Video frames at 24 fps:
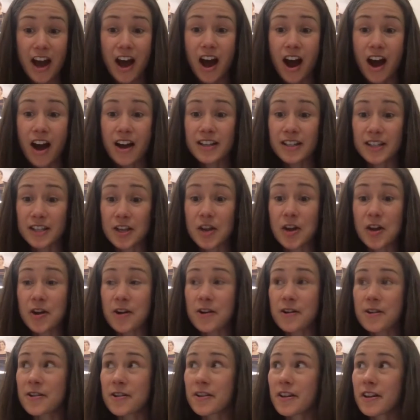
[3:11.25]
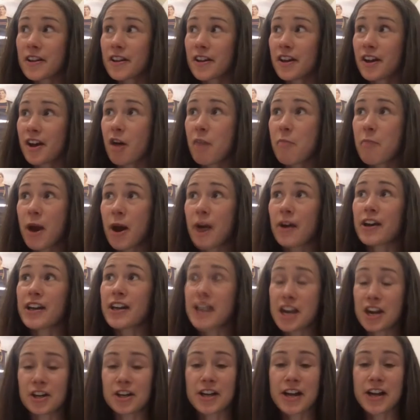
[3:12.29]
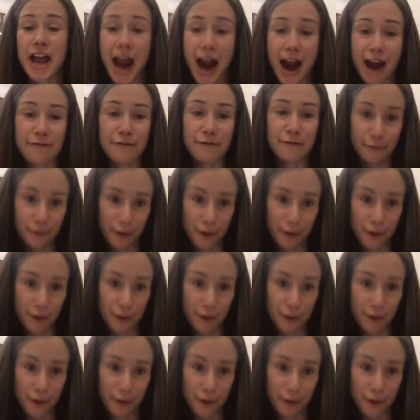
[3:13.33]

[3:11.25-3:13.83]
until about 1.5 years